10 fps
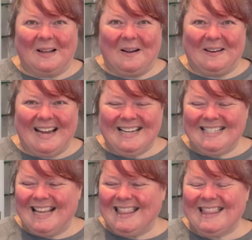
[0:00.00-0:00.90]
All
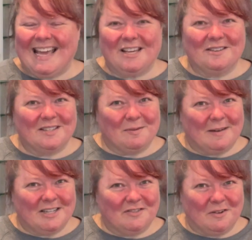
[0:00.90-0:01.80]
right? Thank you so
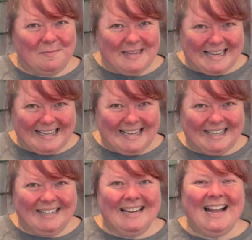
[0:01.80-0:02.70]
much for being
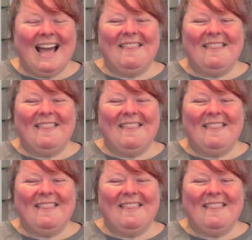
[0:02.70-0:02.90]
here.